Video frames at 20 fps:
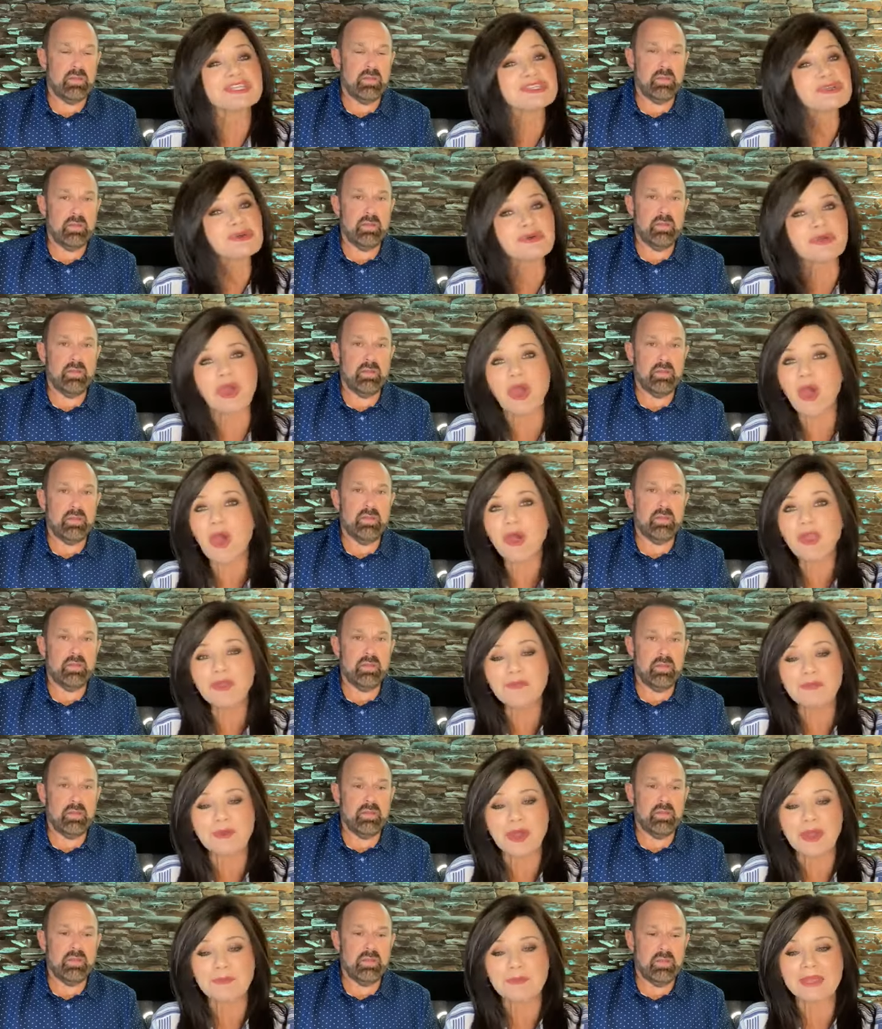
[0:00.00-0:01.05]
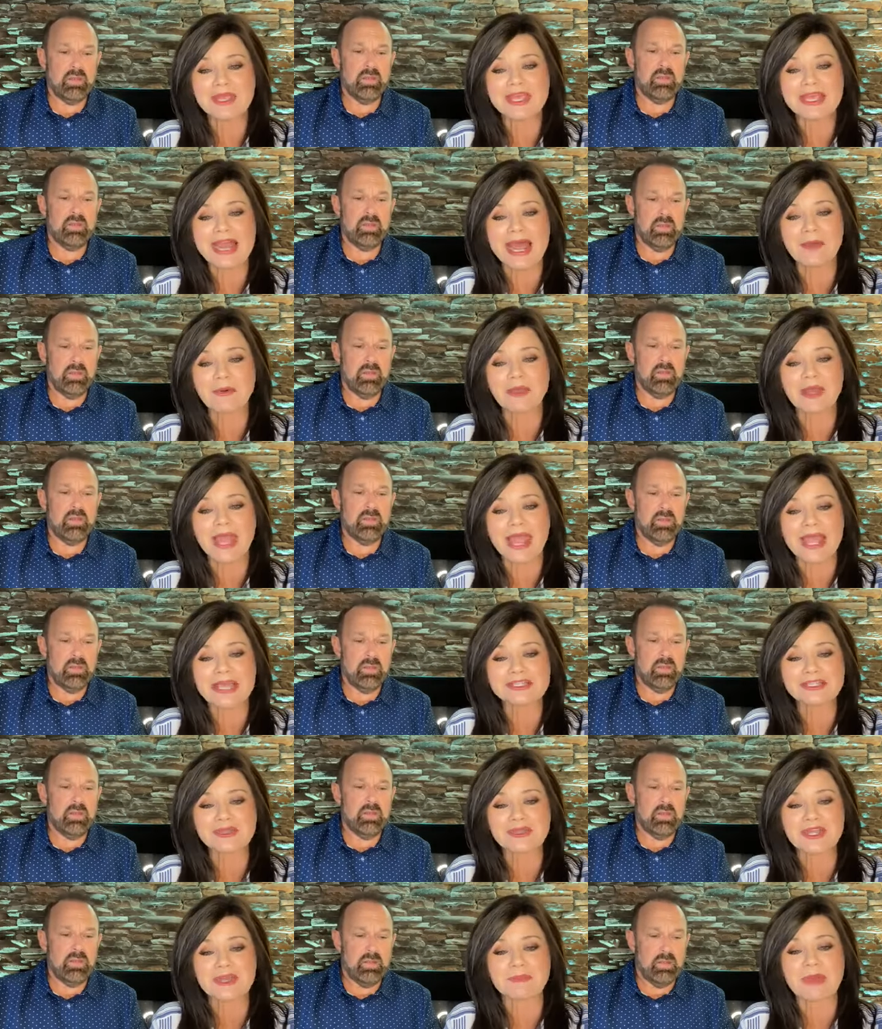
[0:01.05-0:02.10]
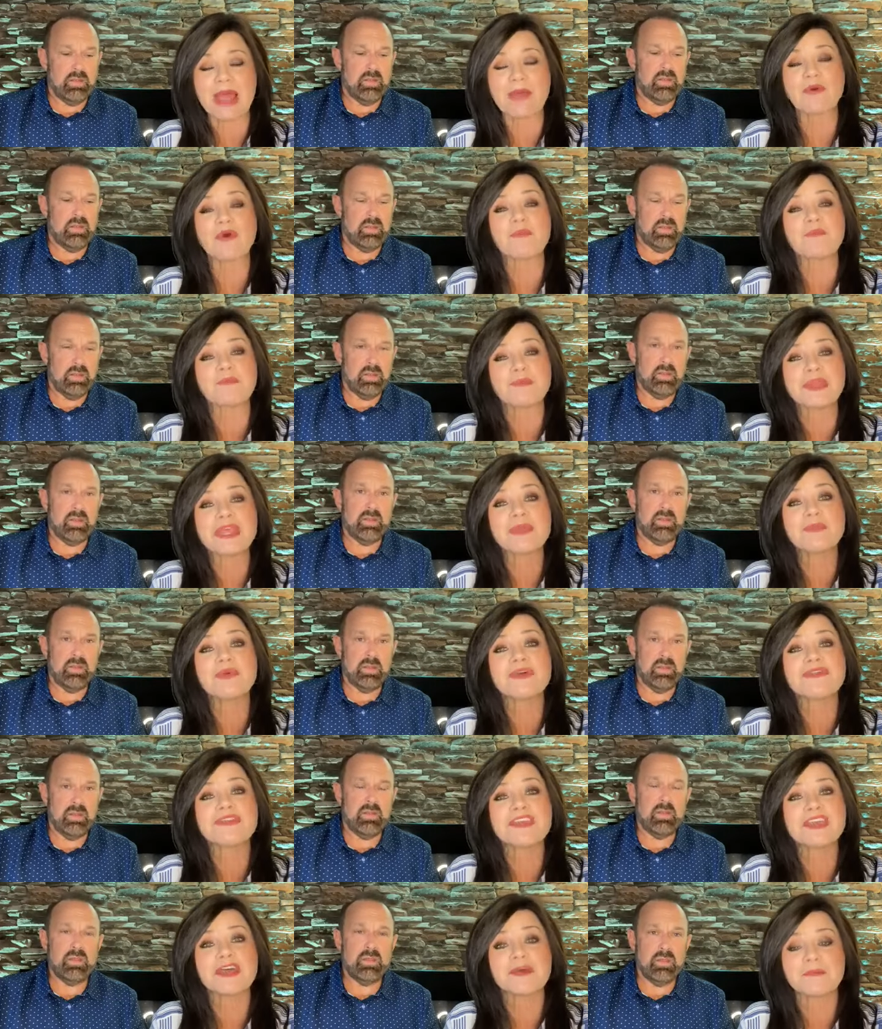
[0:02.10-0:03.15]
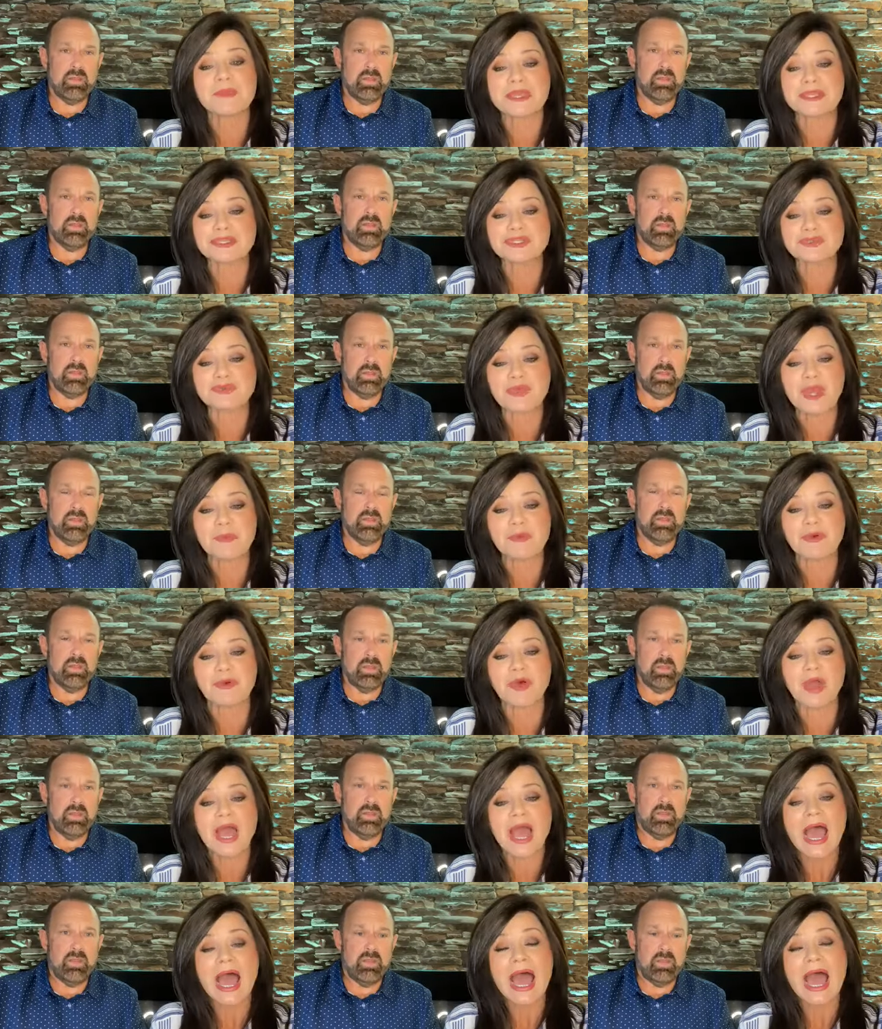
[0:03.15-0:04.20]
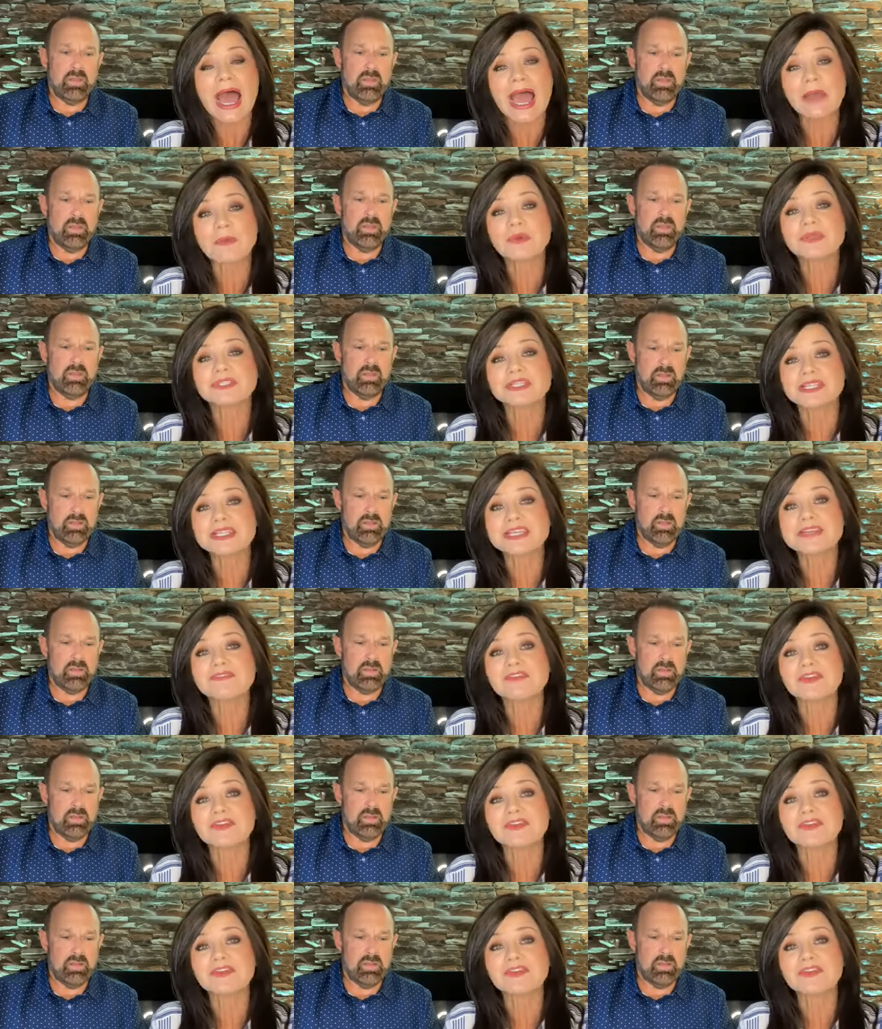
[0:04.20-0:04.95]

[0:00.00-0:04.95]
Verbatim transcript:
Speaker 1: He shall call upon me and I will answer him. I will be with him in trouble. I will